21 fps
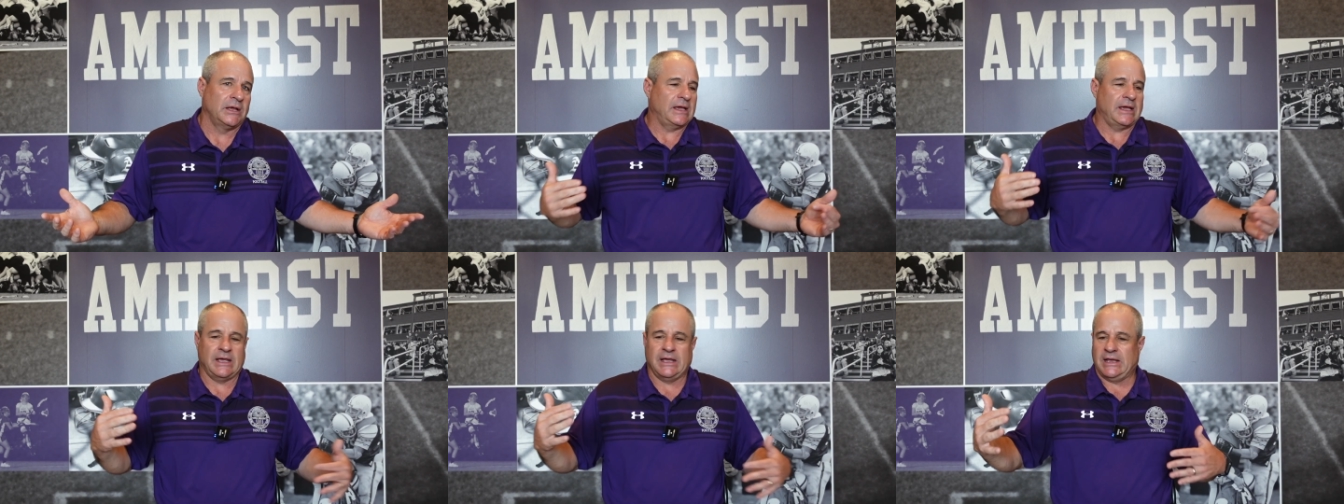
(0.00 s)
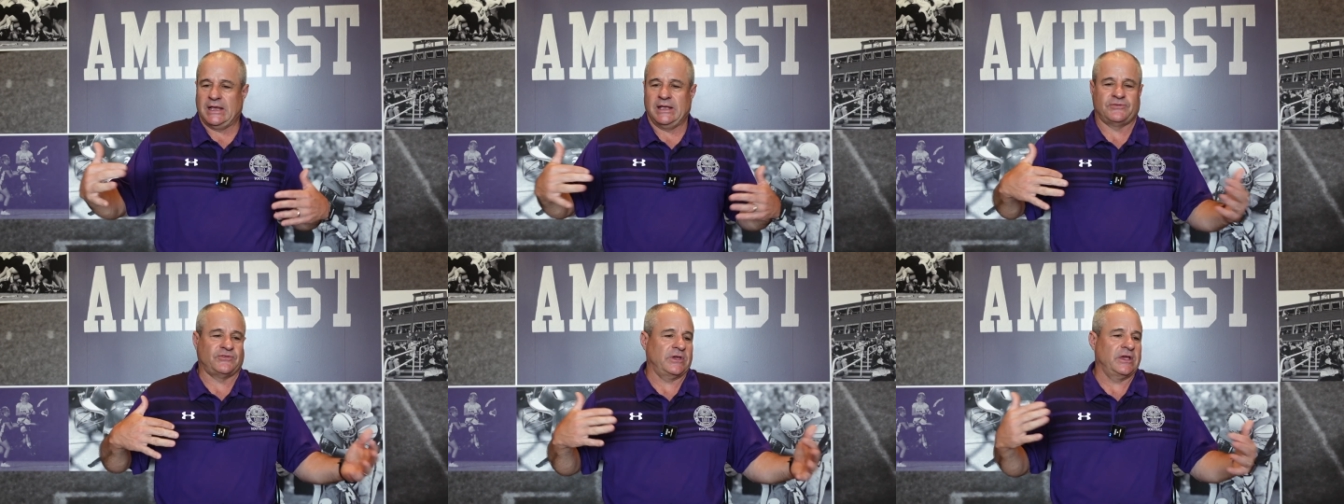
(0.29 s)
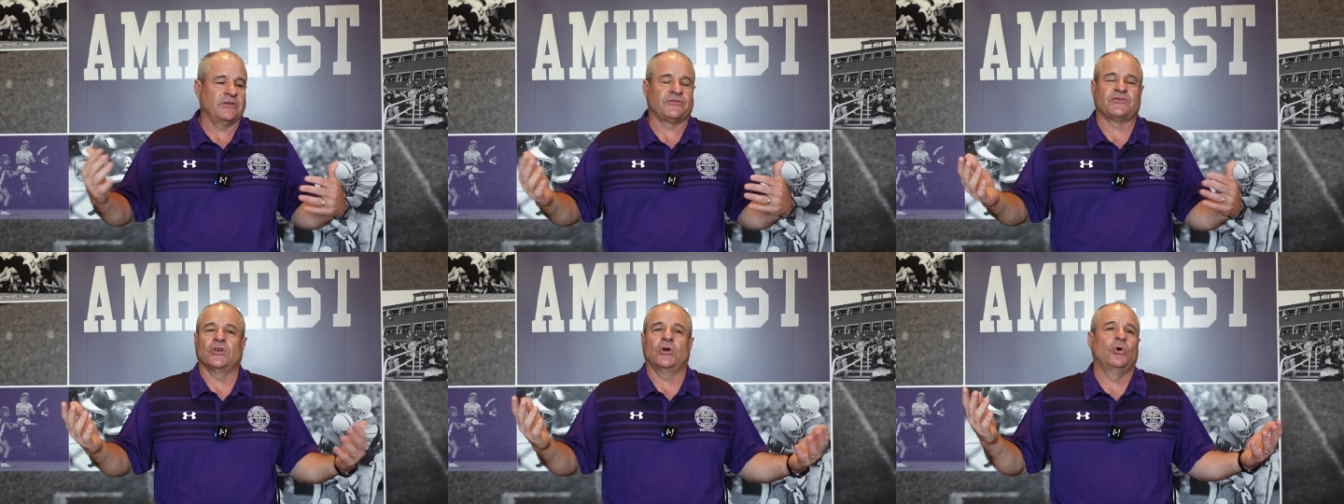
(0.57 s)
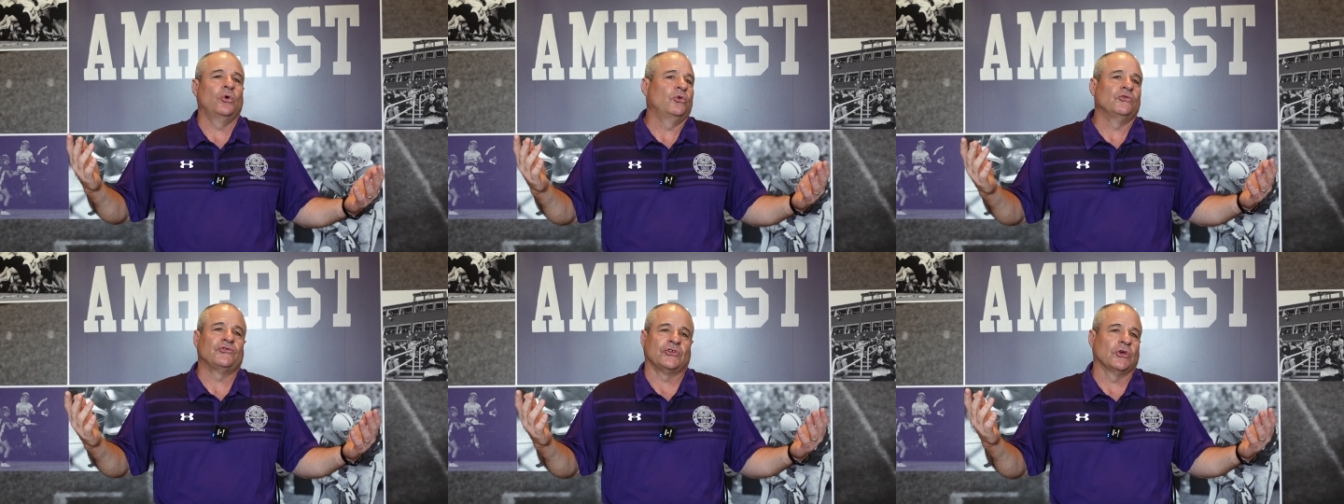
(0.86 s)
it's a
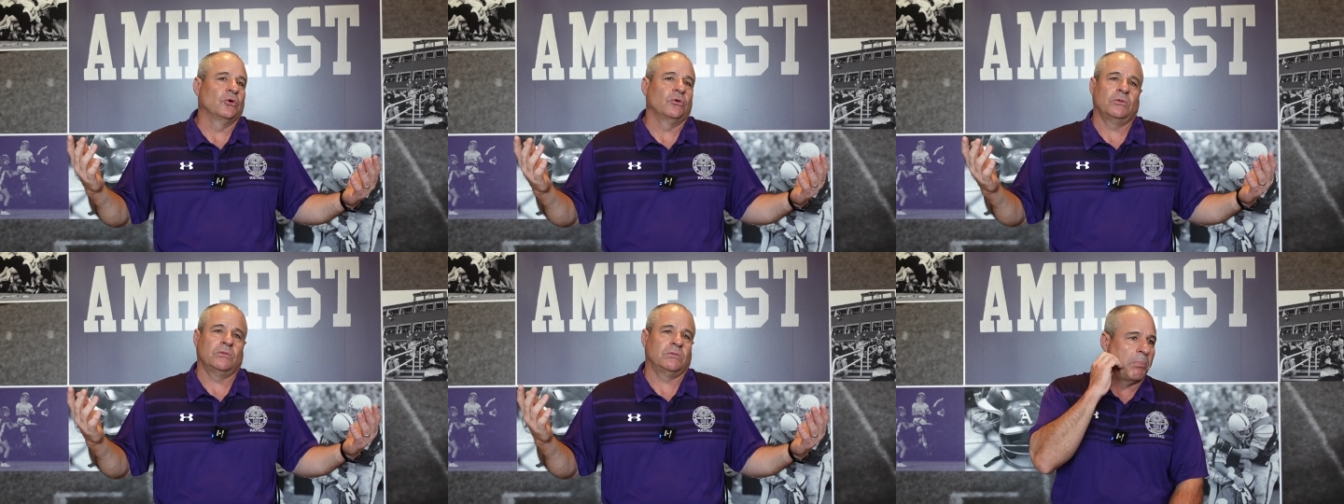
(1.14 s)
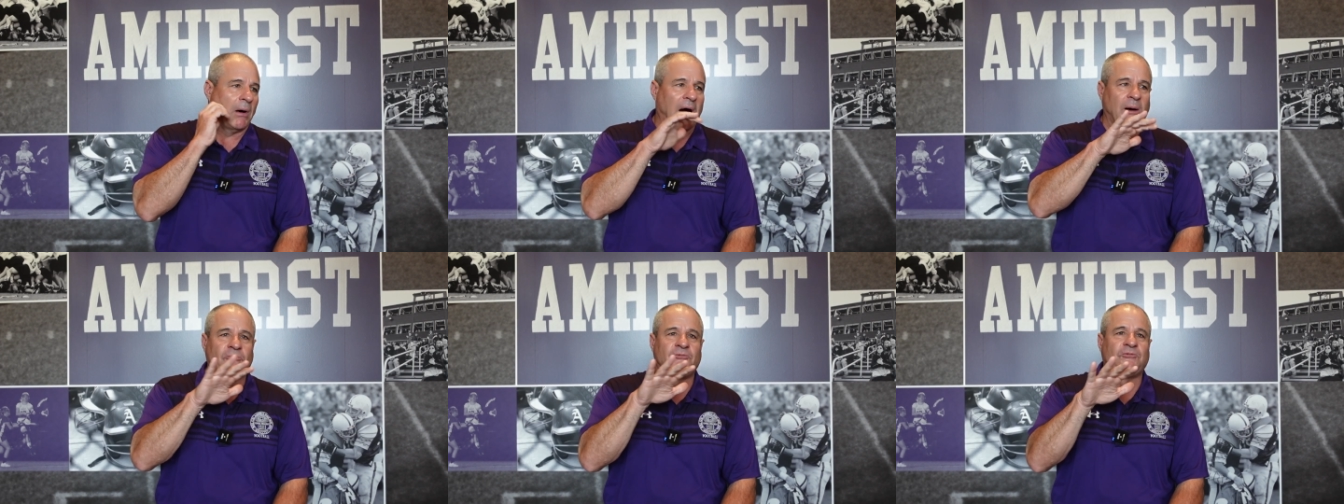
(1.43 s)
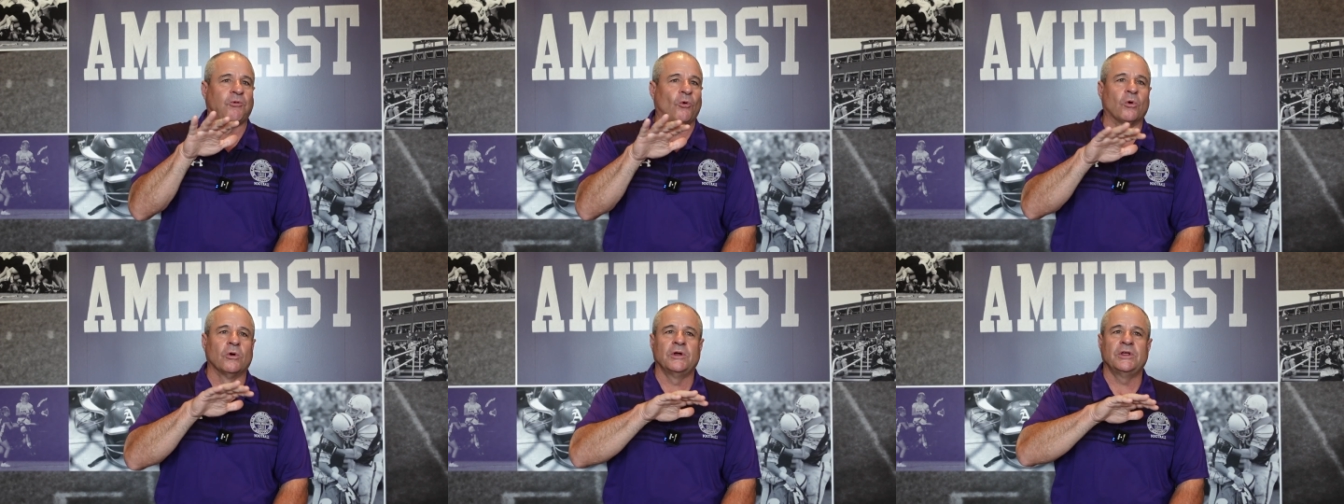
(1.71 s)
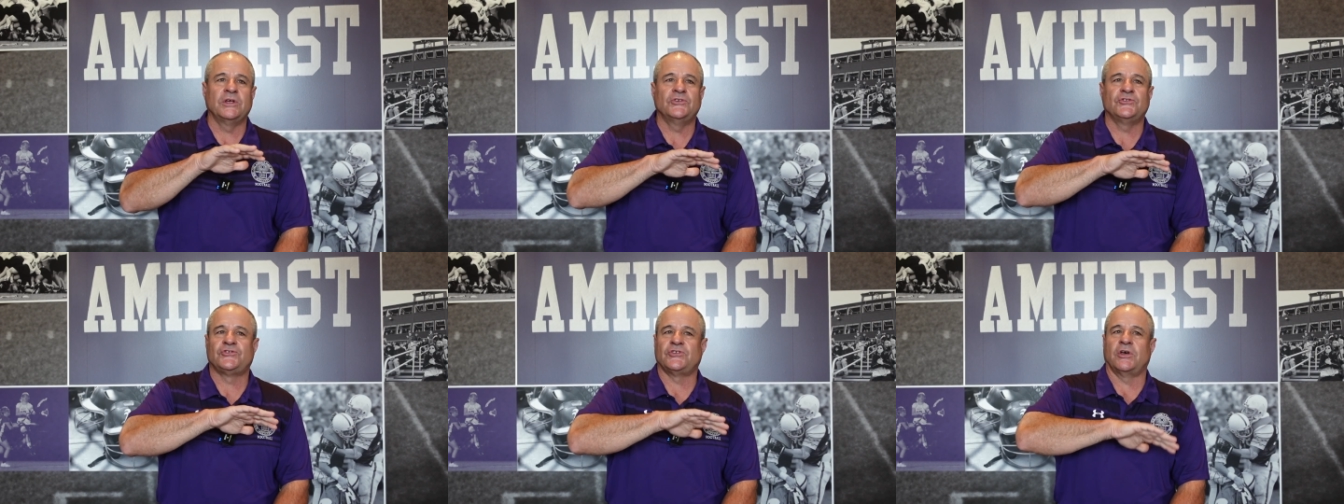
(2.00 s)
who's who. Bob Ford
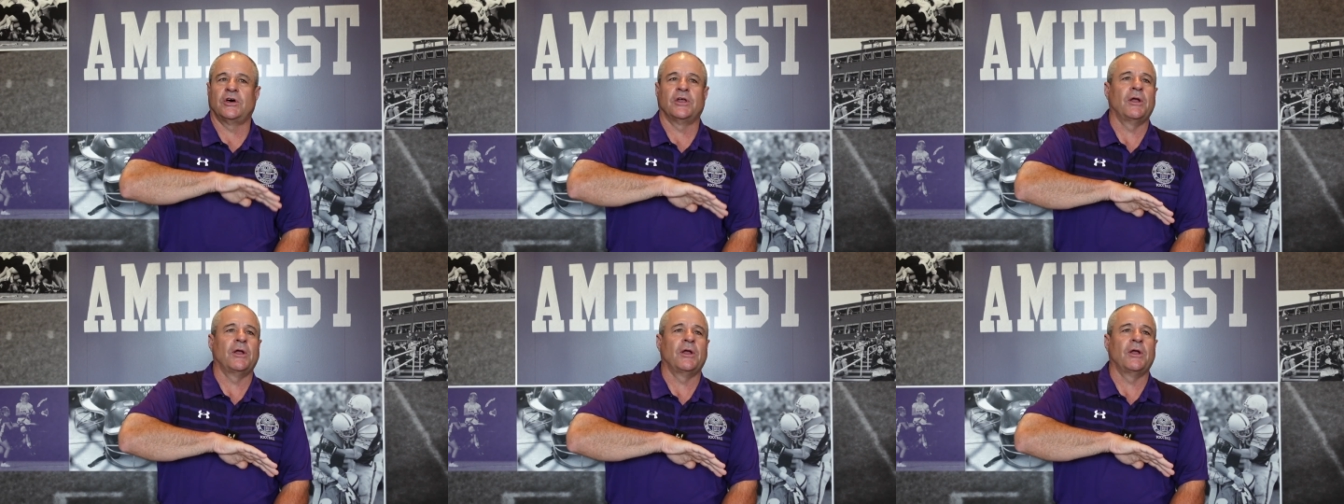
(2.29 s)
is